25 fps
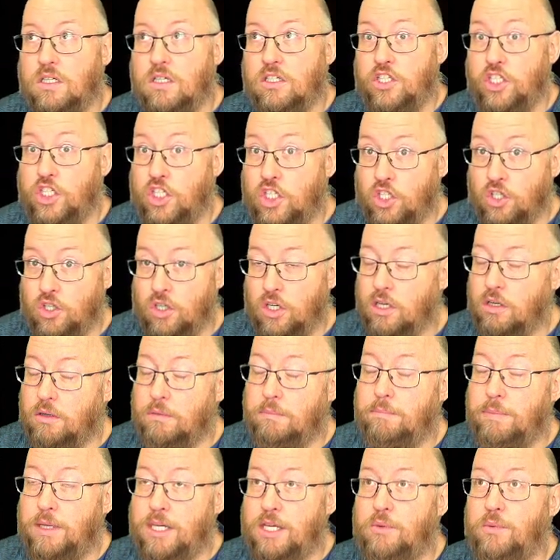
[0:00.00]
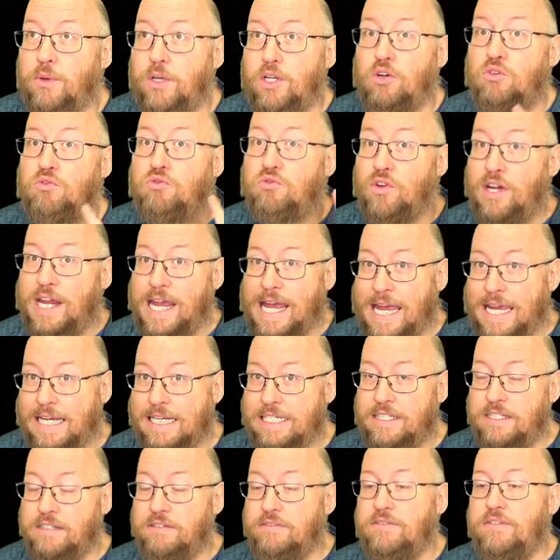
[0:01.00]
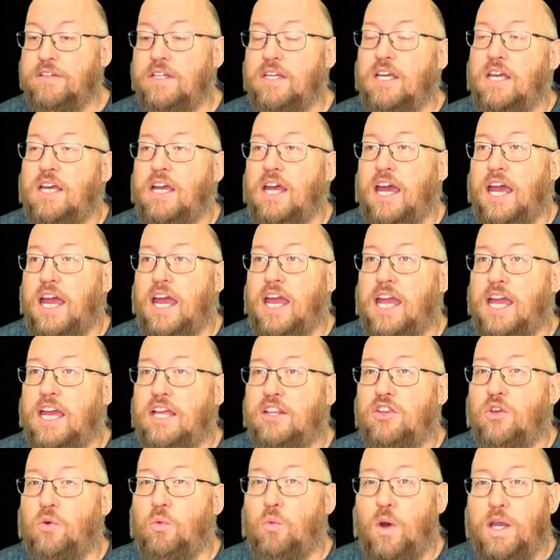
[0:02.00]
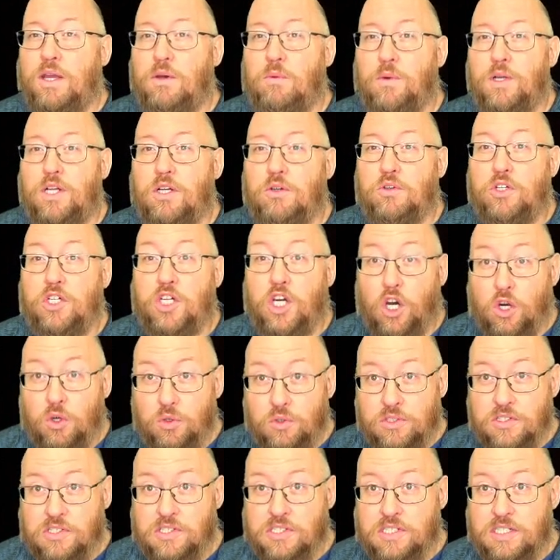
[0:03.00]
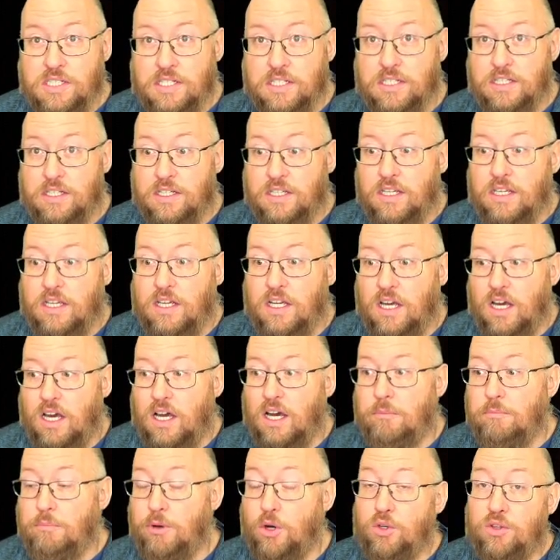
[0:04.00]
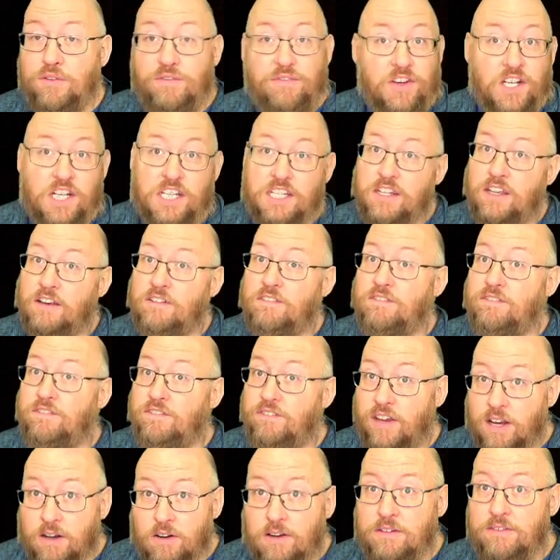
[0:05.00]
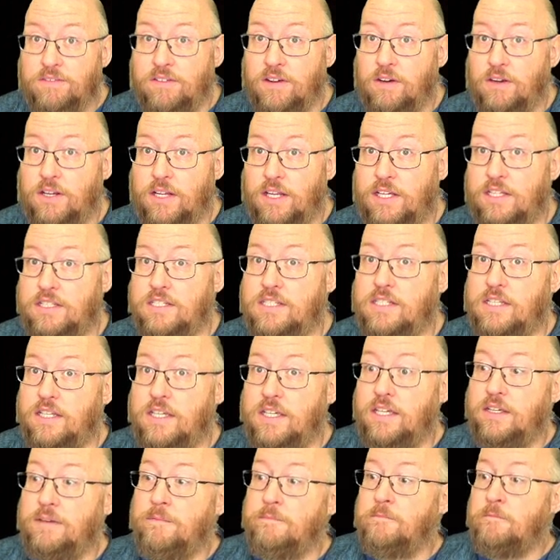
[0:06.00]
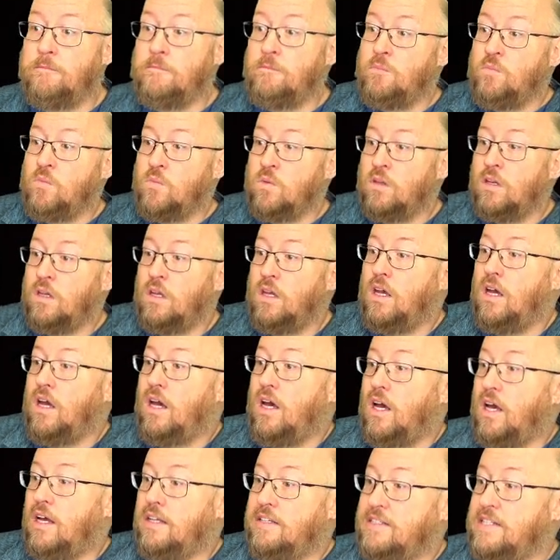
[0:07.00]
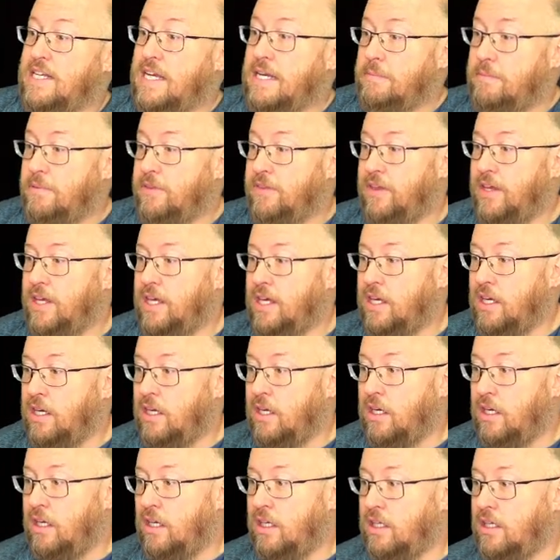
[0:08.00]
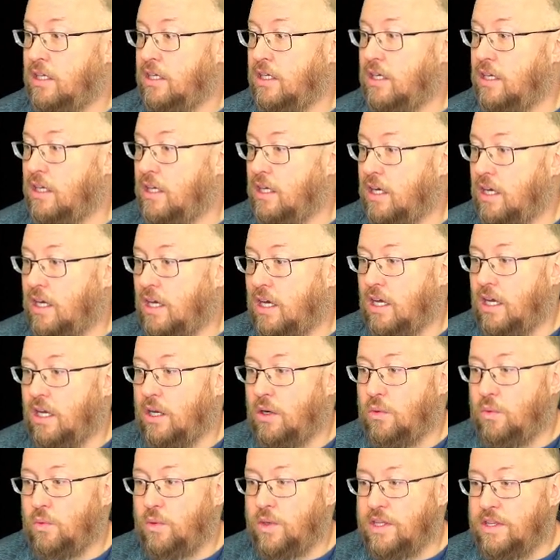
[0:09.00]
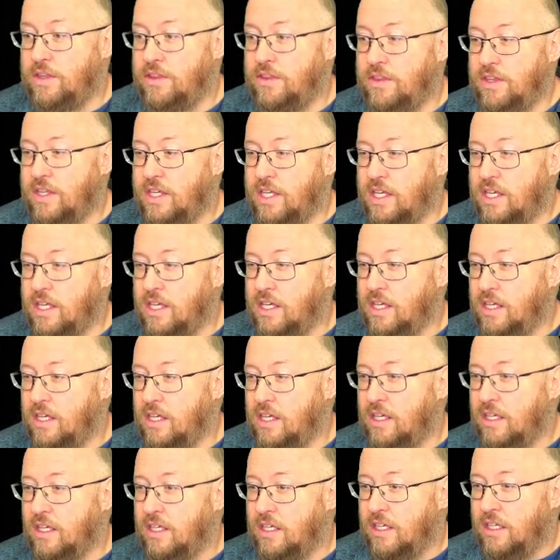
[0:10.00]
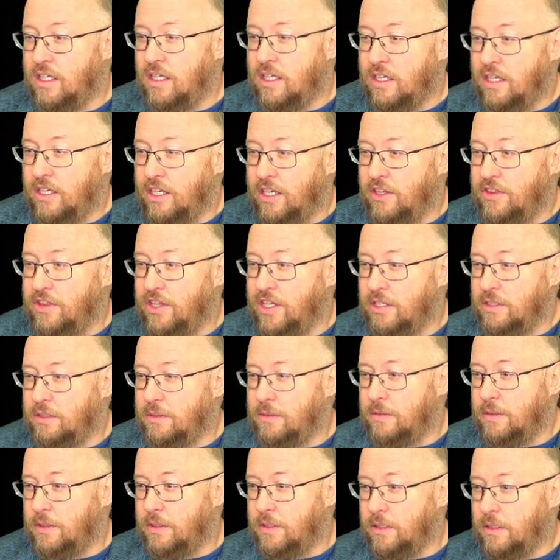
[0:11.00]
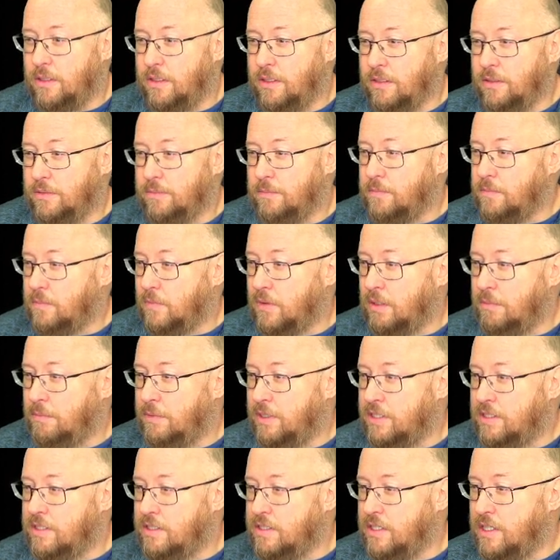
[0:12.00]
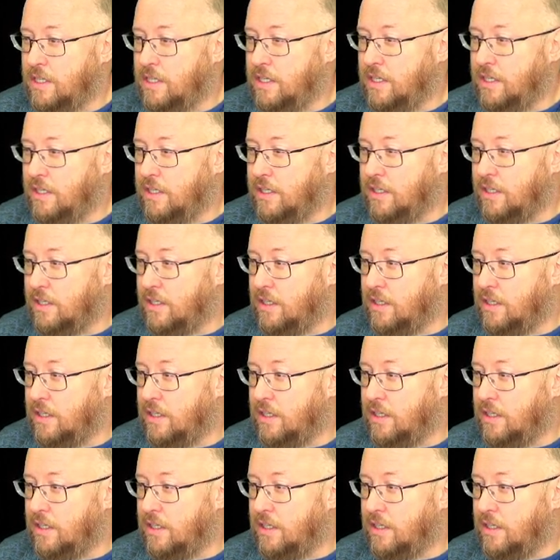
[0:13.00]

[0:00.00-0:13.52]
Reactive and the White Widow Ghost both fit in there very, very nicely. Same thing with the, let me see here.